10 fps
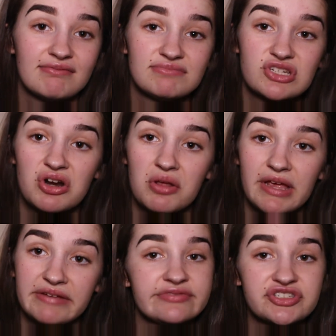Do you know what I
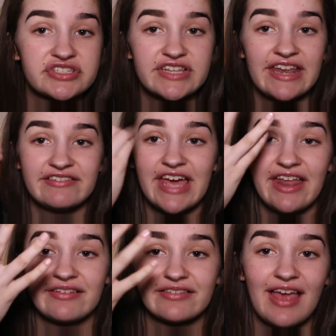mean? Just
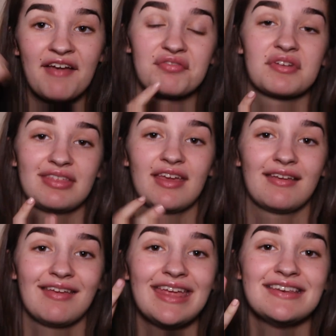intense everything,
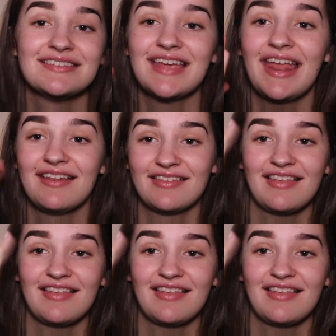intense